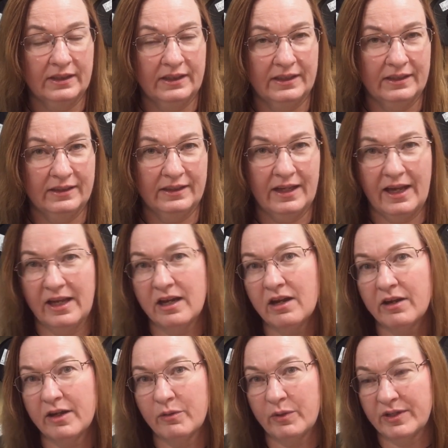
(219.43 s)
and I had
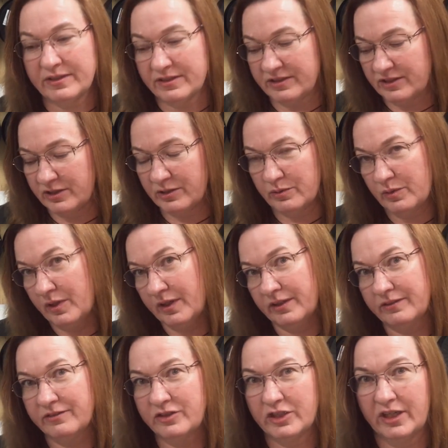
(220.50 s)
already wasted 2
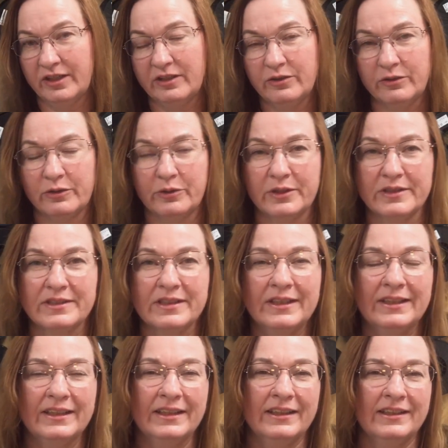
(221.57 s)
on giant unicorns.
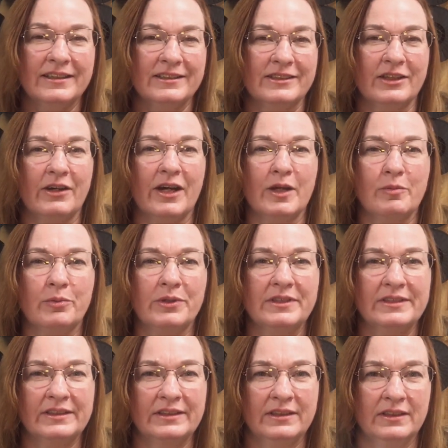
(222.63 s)
So I
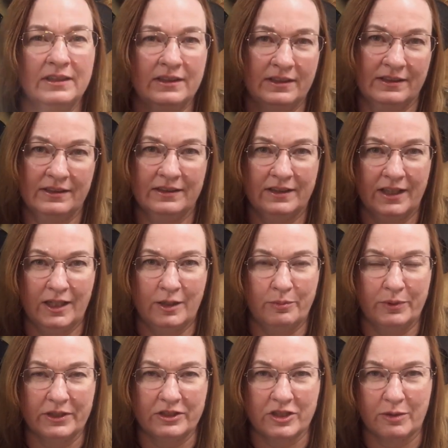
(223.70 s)
printed
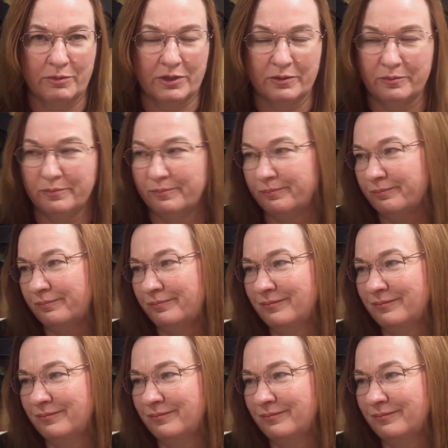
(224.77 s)
a big chip cube.